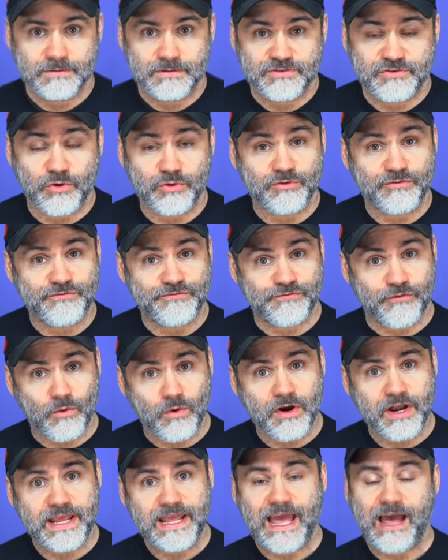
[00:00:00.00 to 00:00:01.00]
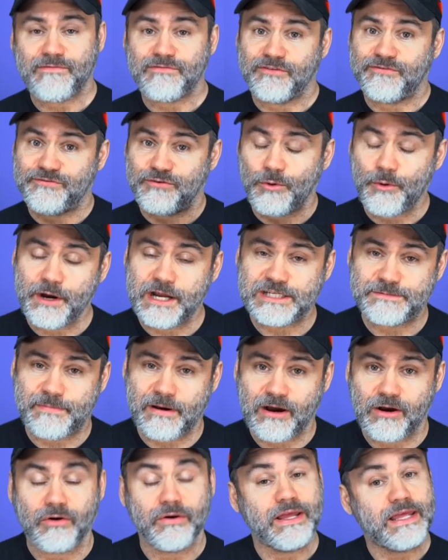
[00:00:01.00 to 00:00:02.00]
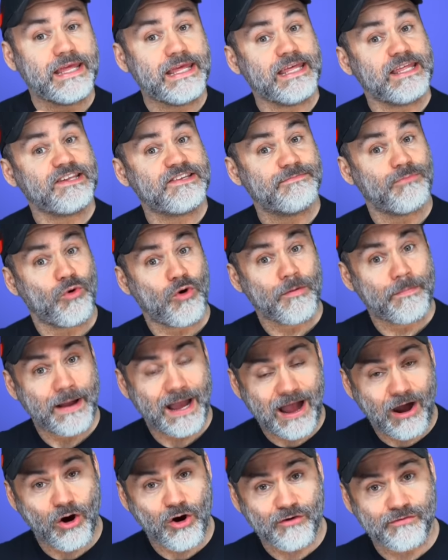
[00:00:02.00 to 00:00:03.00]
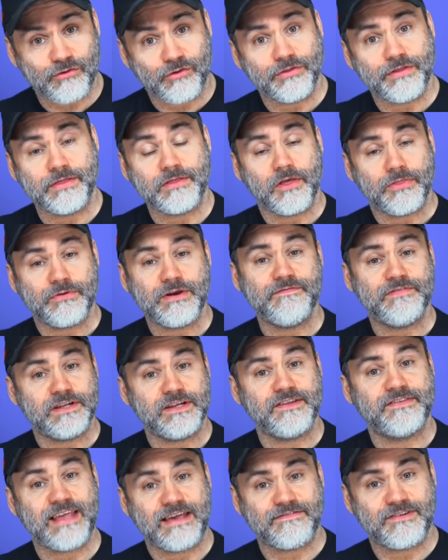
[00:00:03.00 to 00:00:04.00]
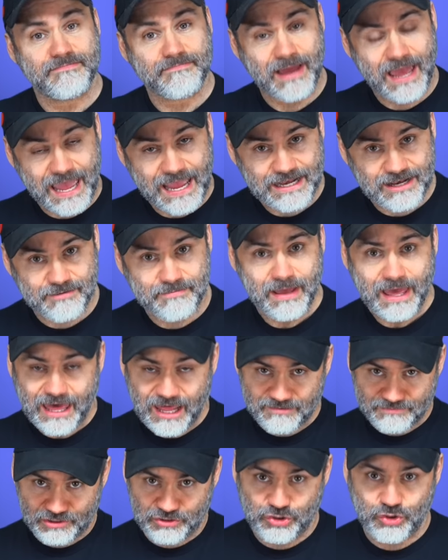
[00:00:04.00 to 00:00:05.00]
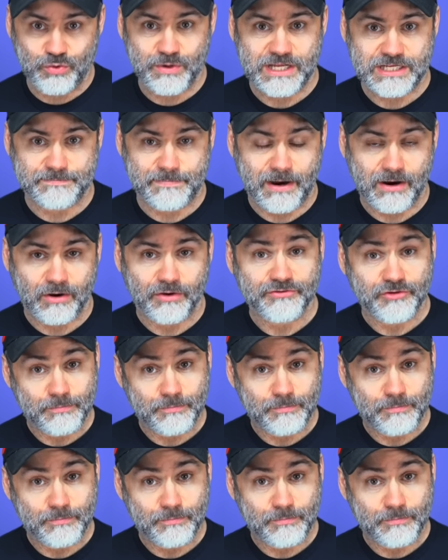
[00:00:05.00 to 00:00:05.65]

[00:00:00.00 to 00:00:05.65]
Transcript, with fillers: So the forty out of a four inch barrel is more powerful than the three fifty-seven Magnum out of a two inch barrel.